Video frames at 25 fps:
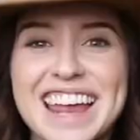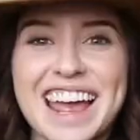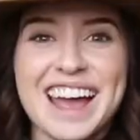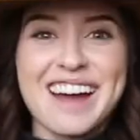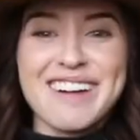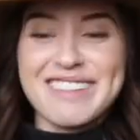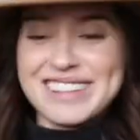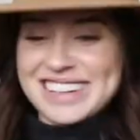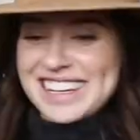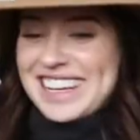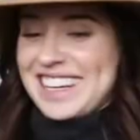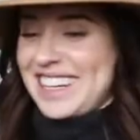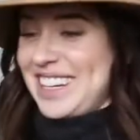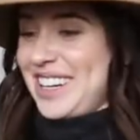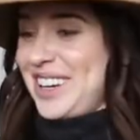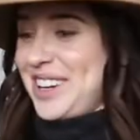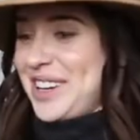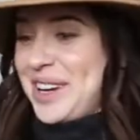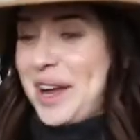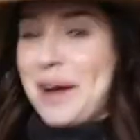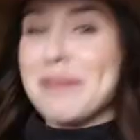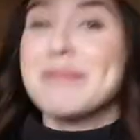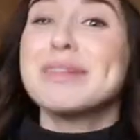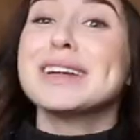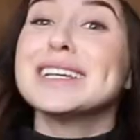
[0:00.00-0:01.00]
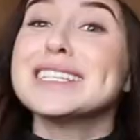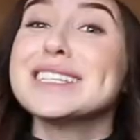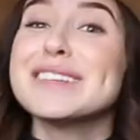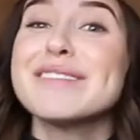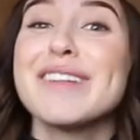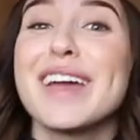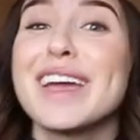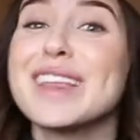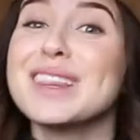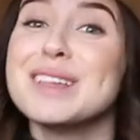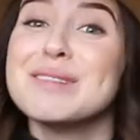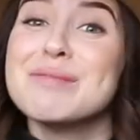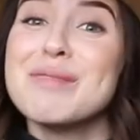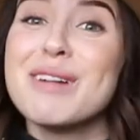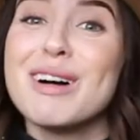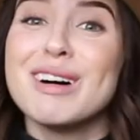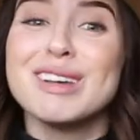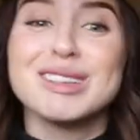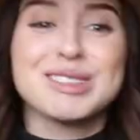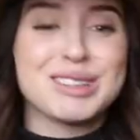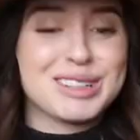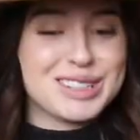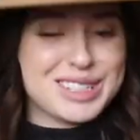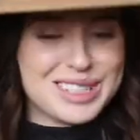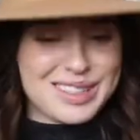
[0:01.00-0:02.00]
now, and, like, nobody's
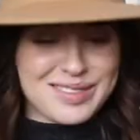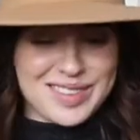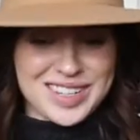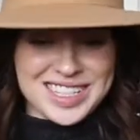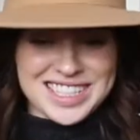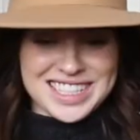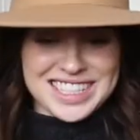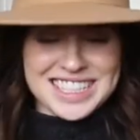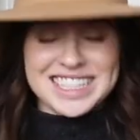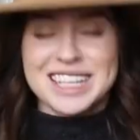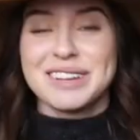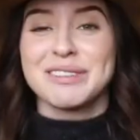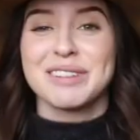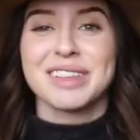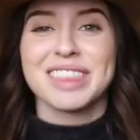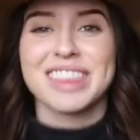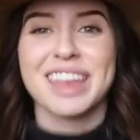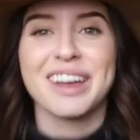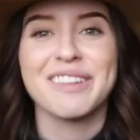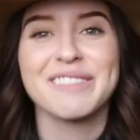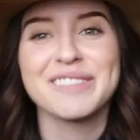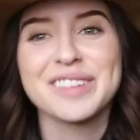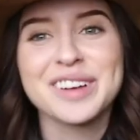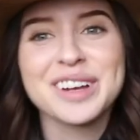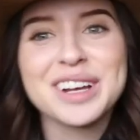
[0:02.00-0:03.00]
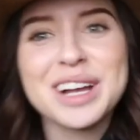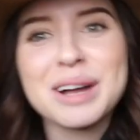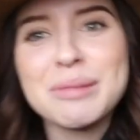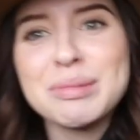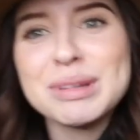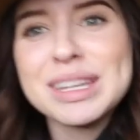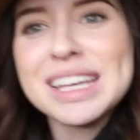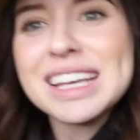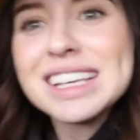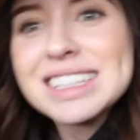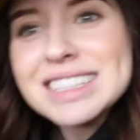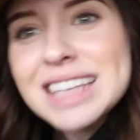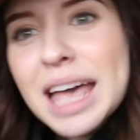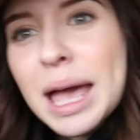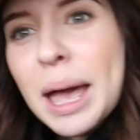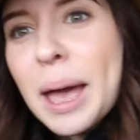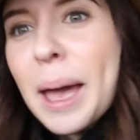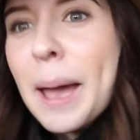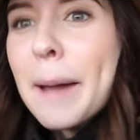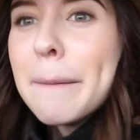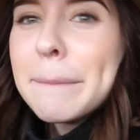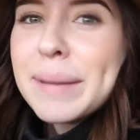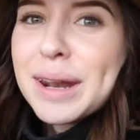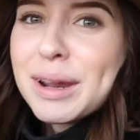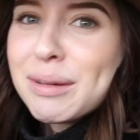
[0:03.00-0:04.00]
available, so I just have to sit with them for a couple days.
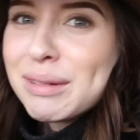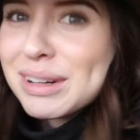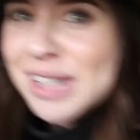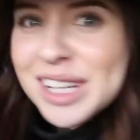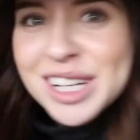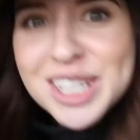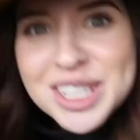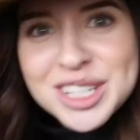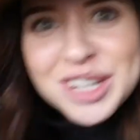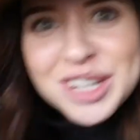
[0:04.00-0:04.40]
But I wanted